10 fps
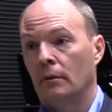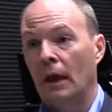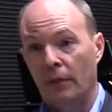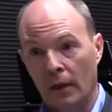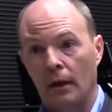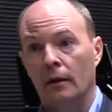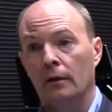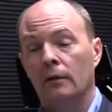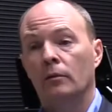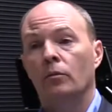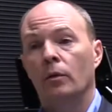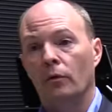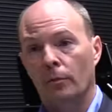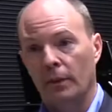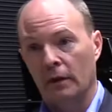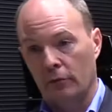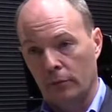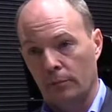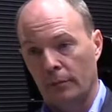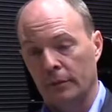and then we will be
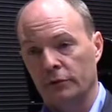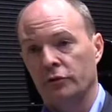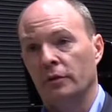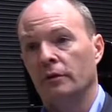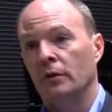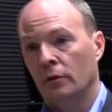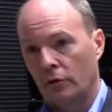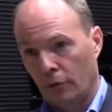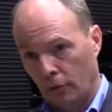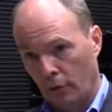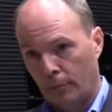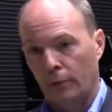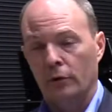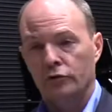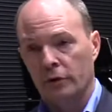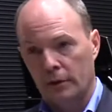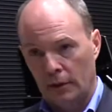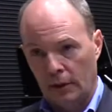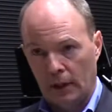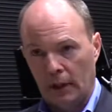given permission to approach it
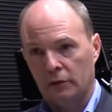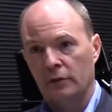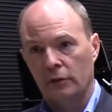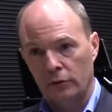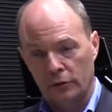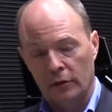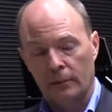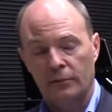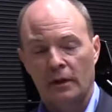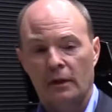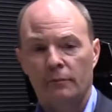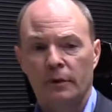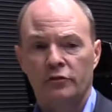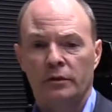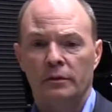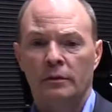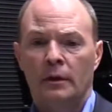and then execute the steps that I've mentioned.